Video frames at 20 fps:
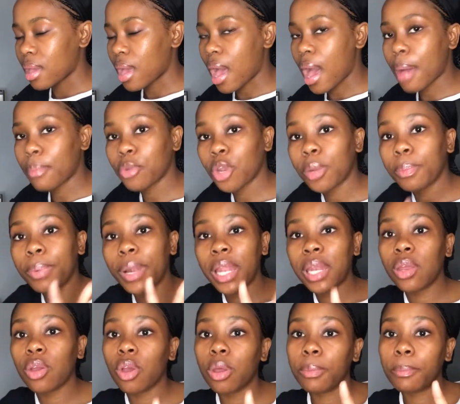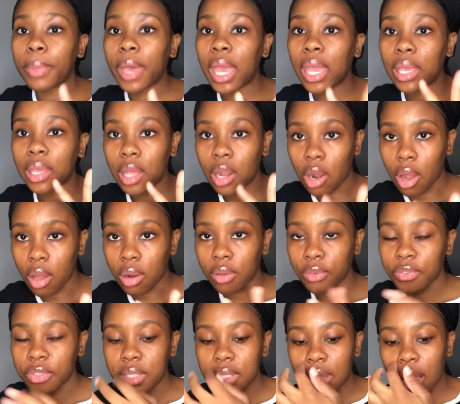I'm not planning on buying a lot of
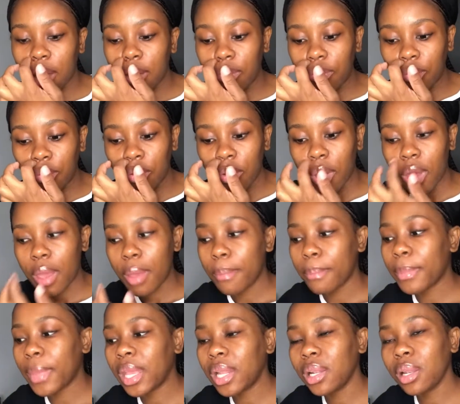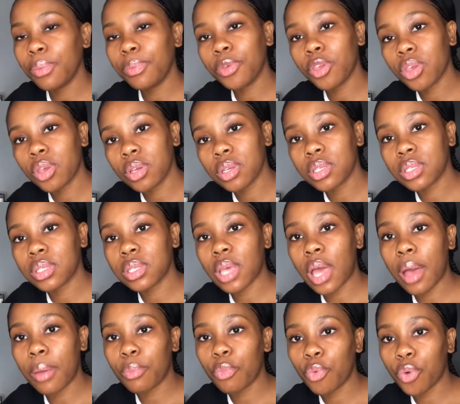stuff mainly because
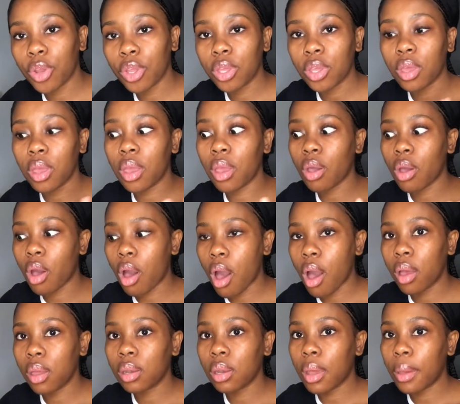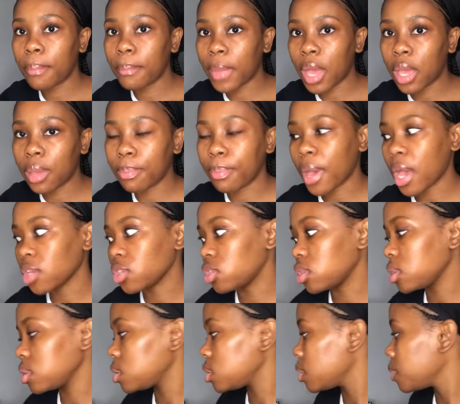I'm working on my
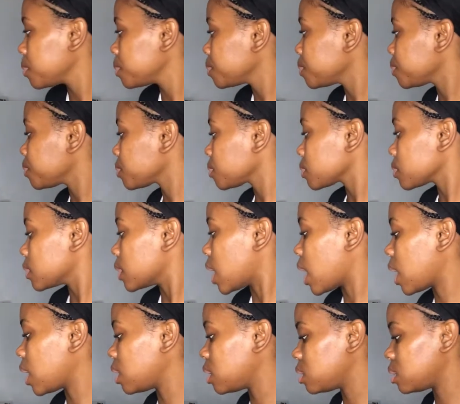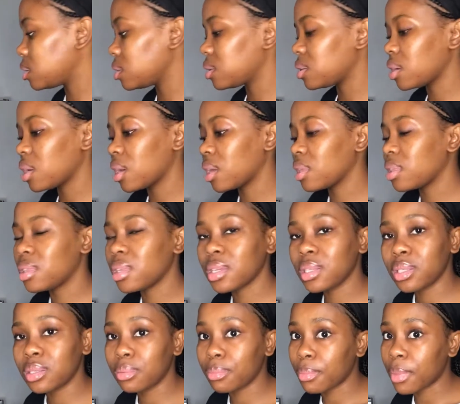budget and
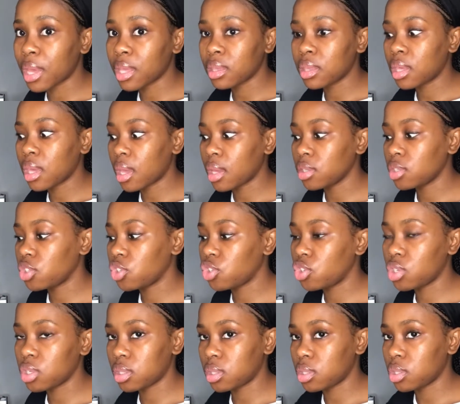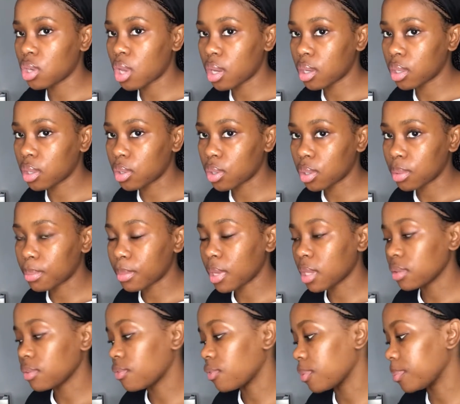this month is just not a good
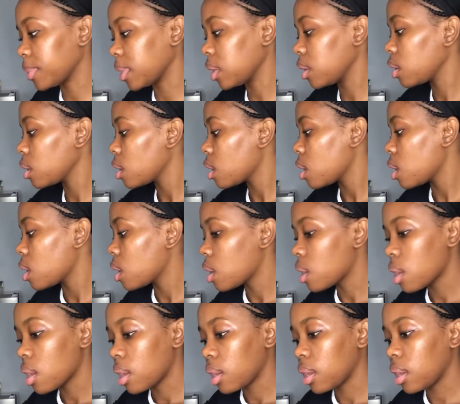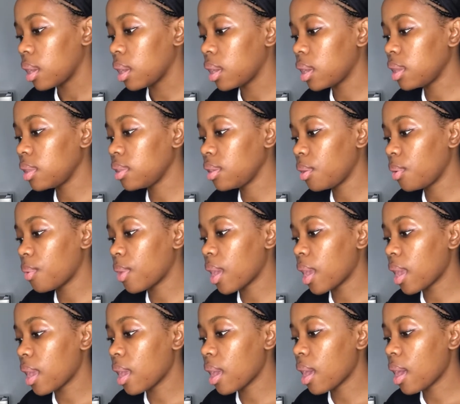month for me either
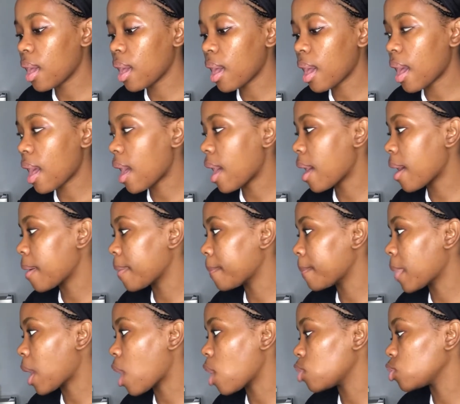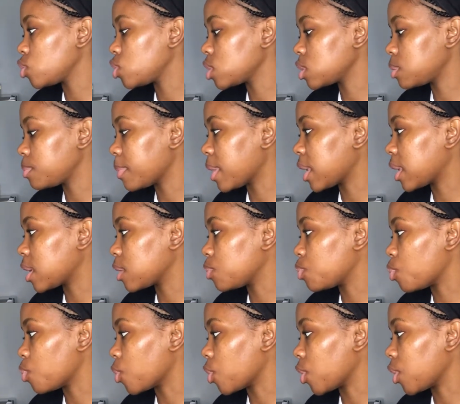way um, I'll just make it
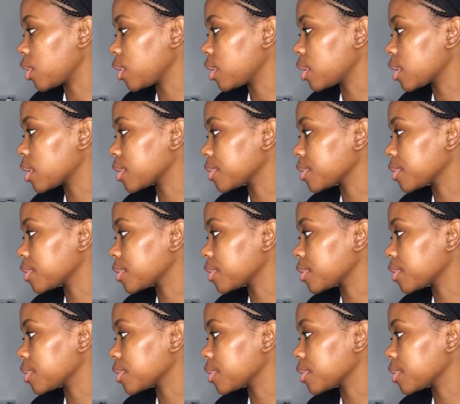work